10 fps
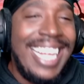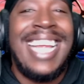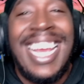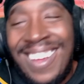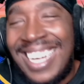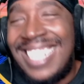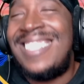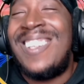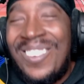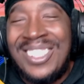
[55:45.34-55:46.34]
Thank you
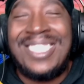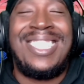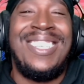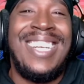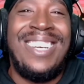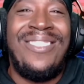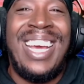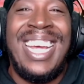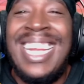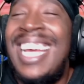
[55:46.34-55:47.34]
guys so much for tuning in,
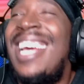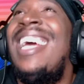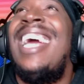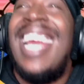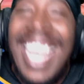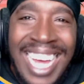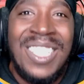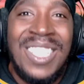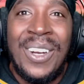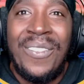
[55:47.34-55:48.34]
man.
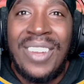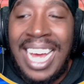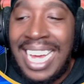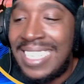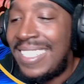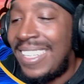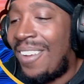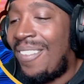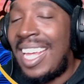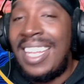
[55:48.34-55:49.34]
It's been a blast,
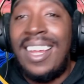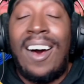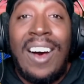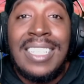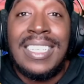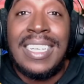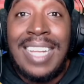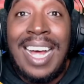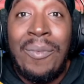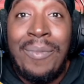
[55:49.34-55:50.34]
yo, man. The Haunted
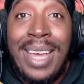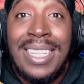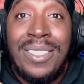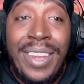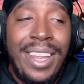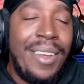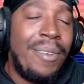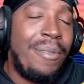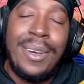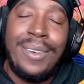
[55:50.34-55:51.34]
Clown Maze video,
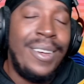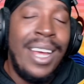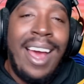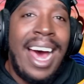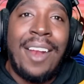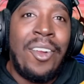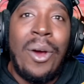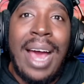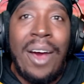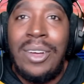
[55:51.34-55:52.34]
bro. I don't
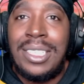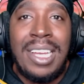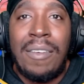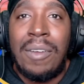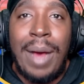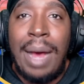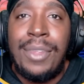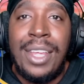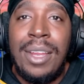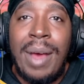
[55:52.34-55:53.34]
know how it's never
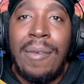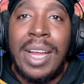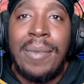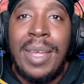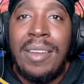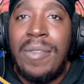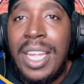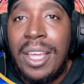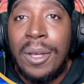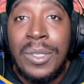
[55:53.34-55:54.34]
popped into my recommended
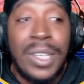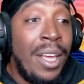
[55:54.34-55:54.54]
videos.